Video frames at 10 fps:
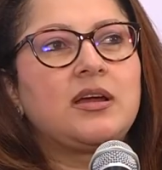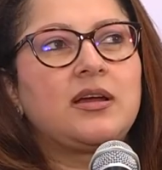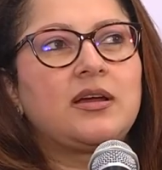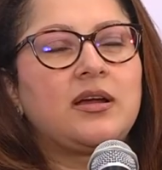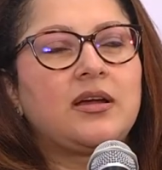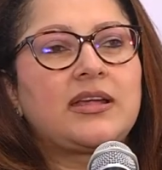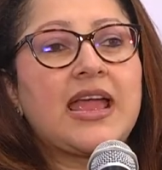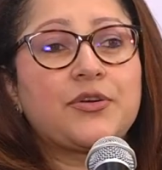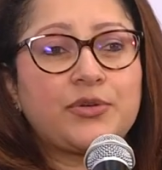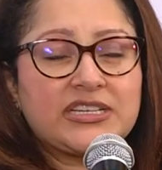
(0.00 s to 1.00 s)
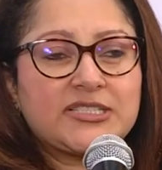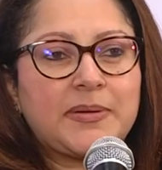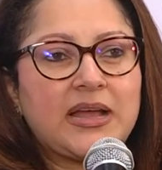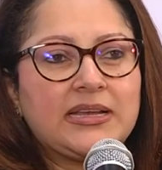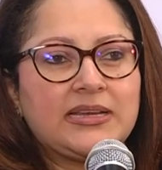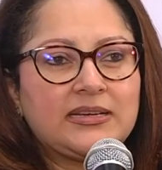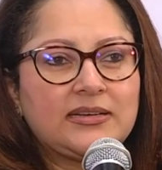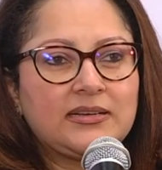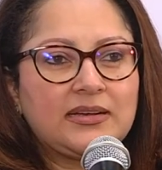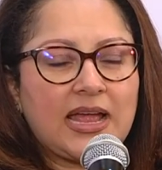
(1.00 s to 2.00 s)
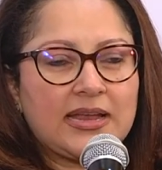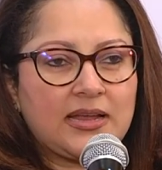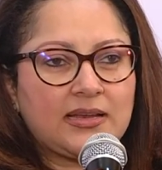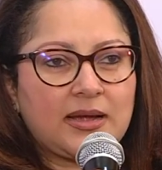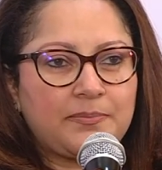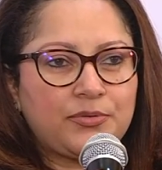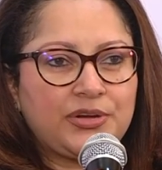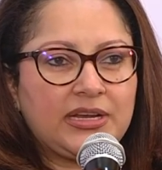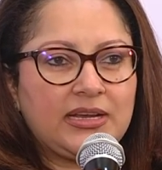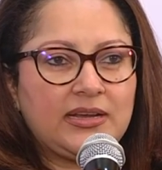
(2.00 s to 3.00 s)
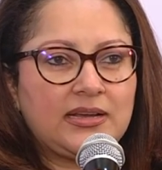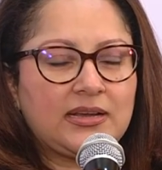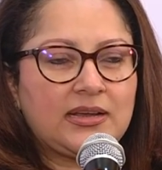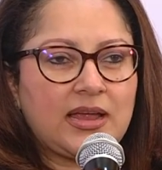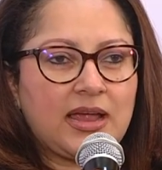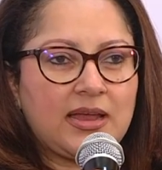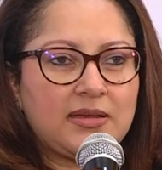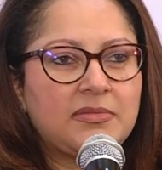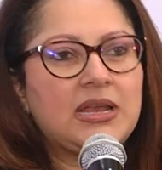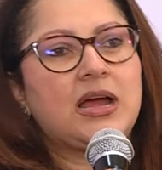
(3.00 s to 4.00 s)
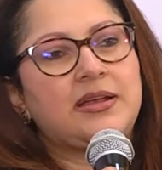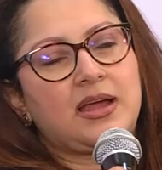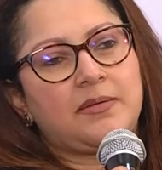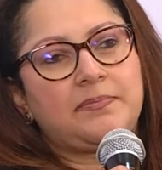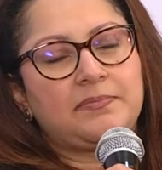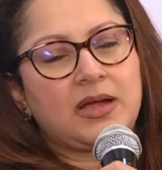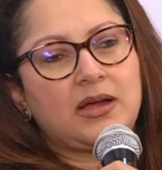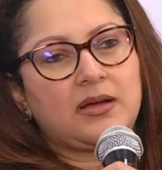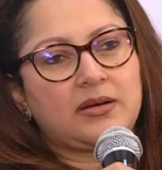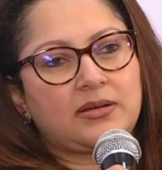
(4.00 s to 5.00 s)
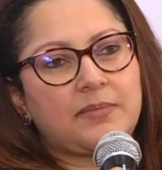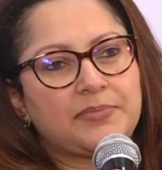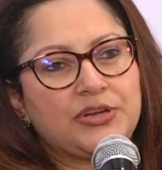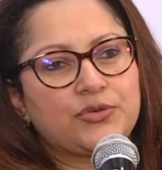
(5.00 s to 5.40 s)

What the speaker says: Kangaroo Kids Pali Hill and Alkapuri and Malad are company owned.